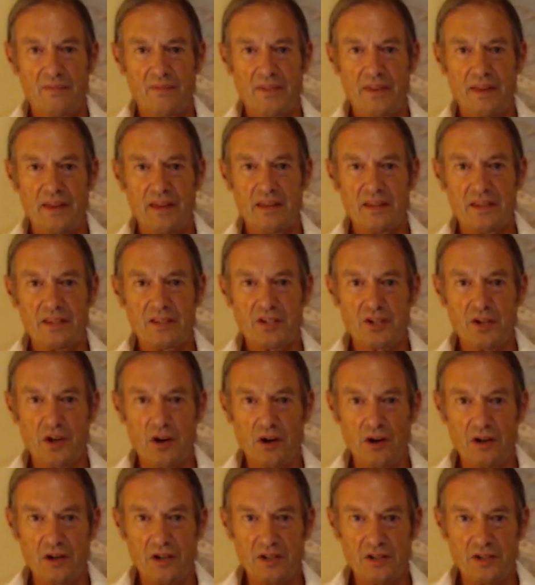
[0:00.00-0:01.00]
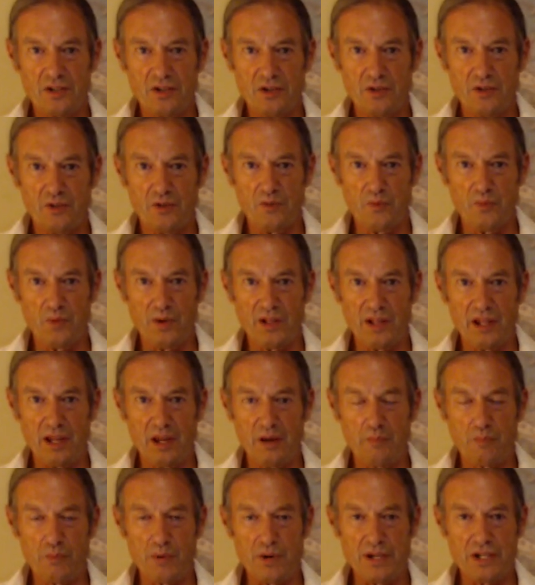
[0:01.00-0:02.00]
start to really
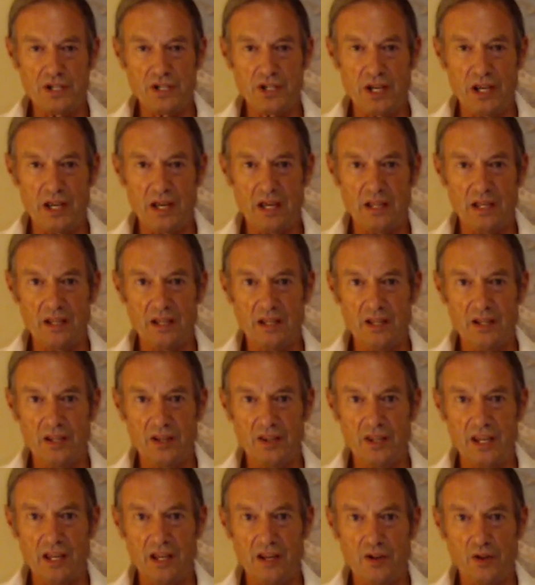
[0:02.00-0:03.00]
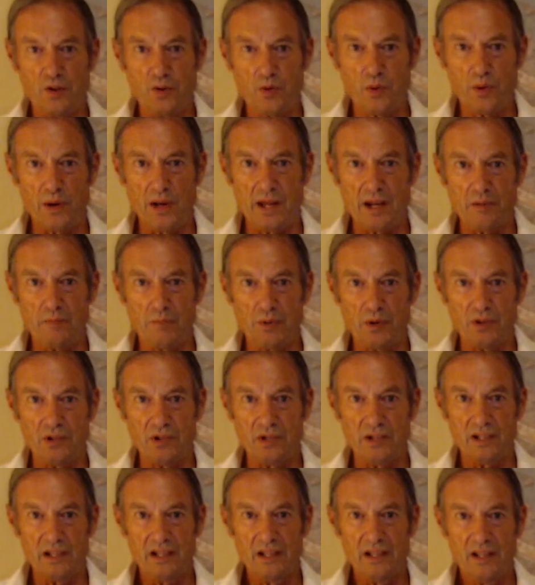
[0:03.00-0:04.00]
appreciate the incredible
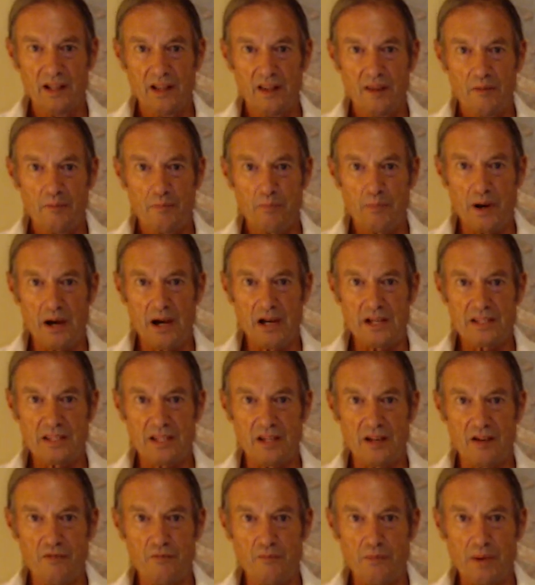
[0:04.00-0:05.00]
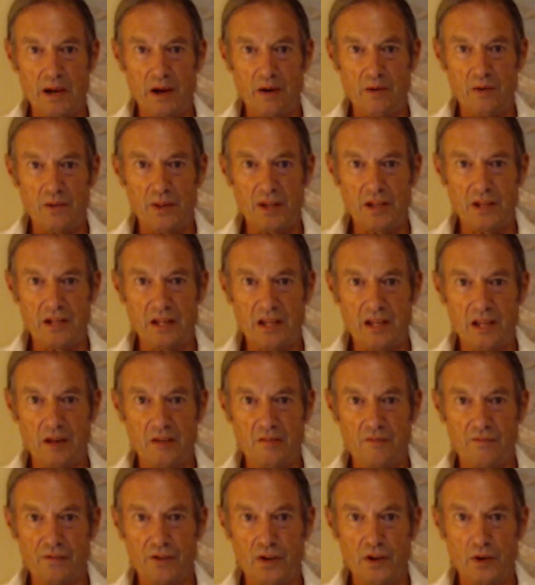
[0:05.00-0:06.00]
positive power that can
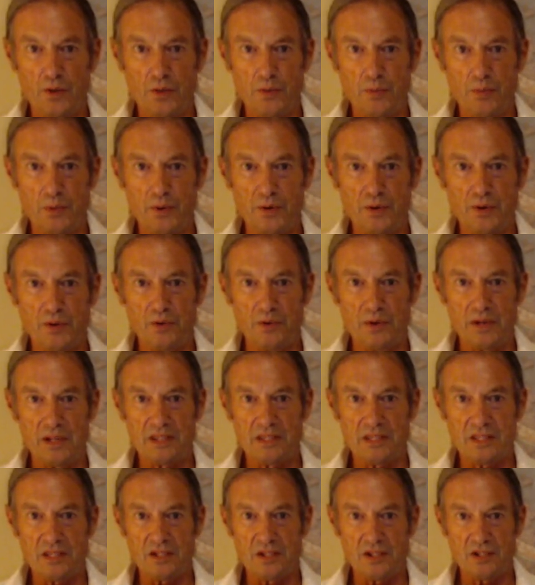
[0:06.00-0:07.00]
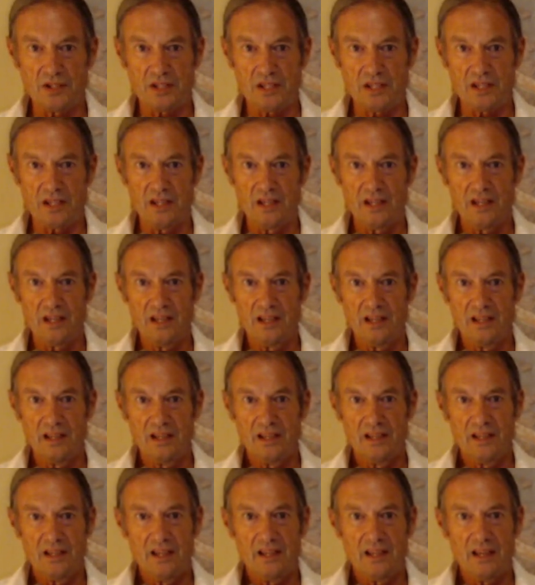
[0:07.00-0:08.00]
flow through you. It's just,
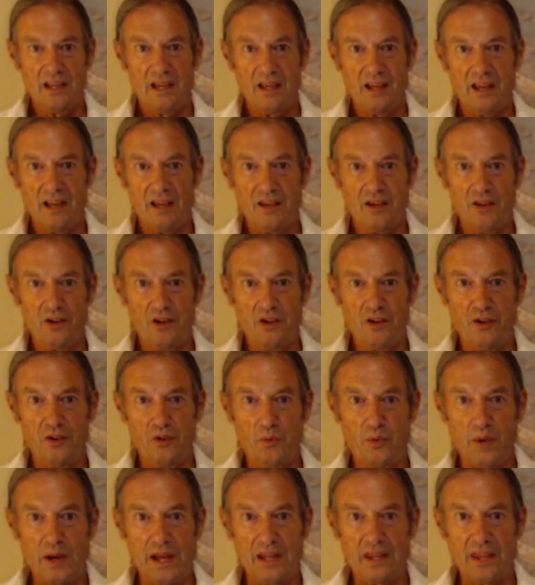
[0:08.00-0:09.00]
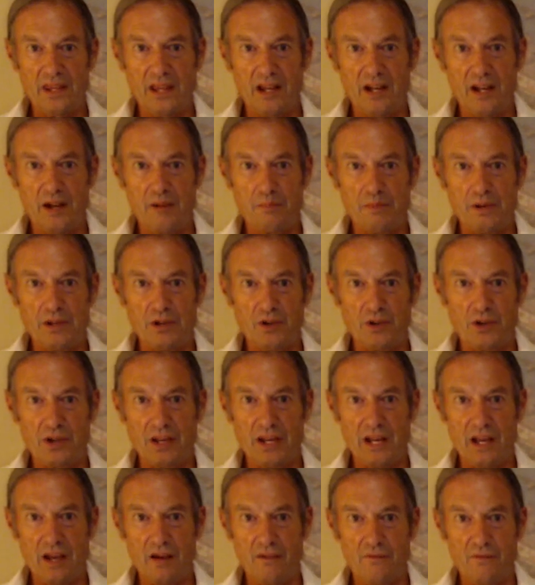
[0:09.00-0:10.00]
you wake that up and you're going to
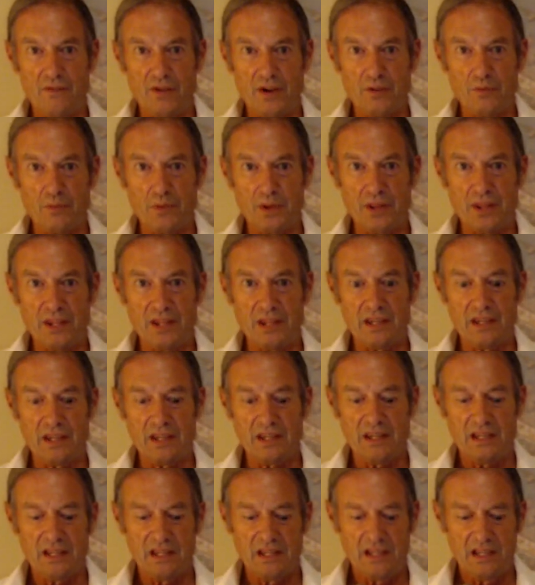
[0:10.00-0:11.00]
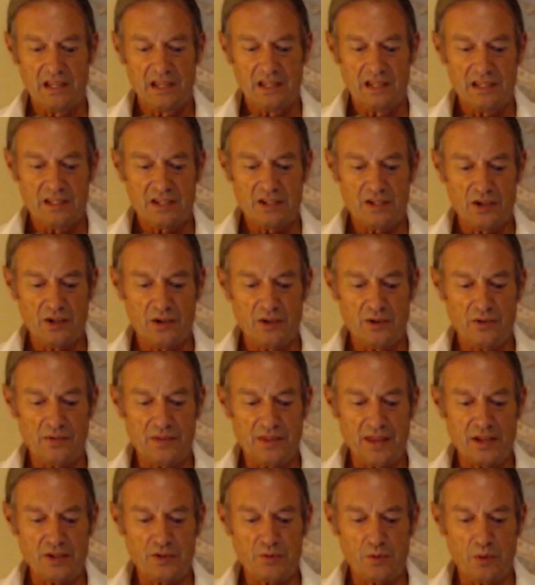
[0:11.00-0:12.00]
have fun with it. So
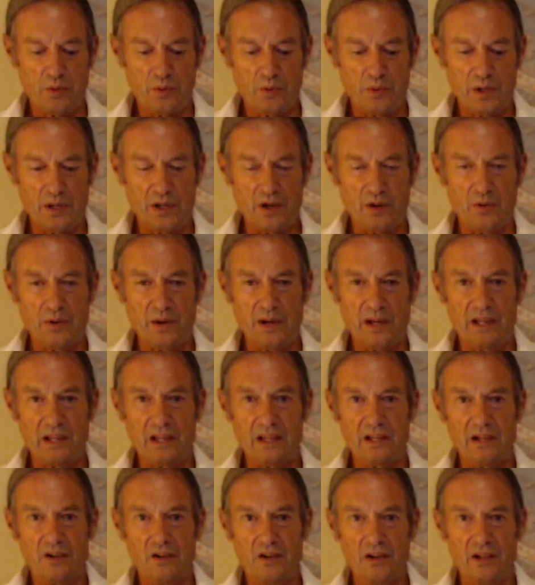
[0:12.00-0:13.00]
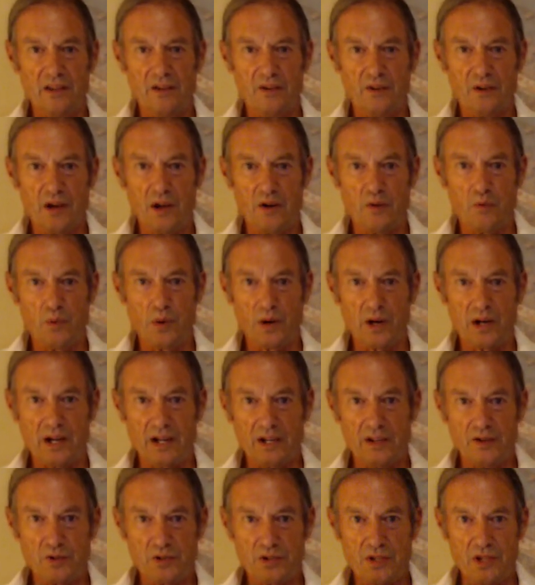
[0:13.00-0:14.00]
that's where we're going. You got to work on
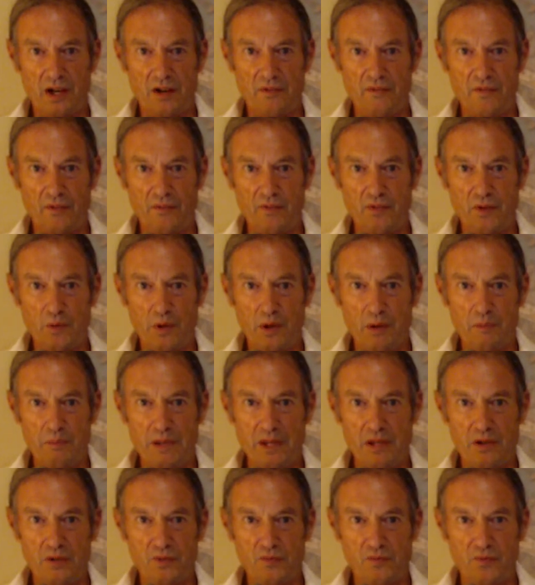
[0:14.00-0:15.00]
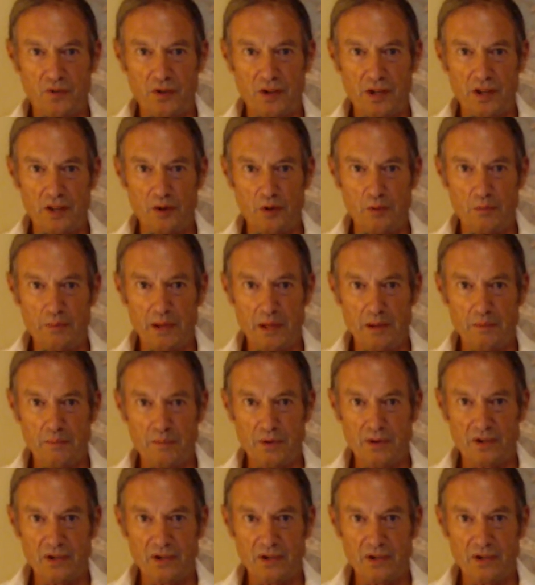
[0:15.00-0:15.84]
yourself if you want to be useful to other people.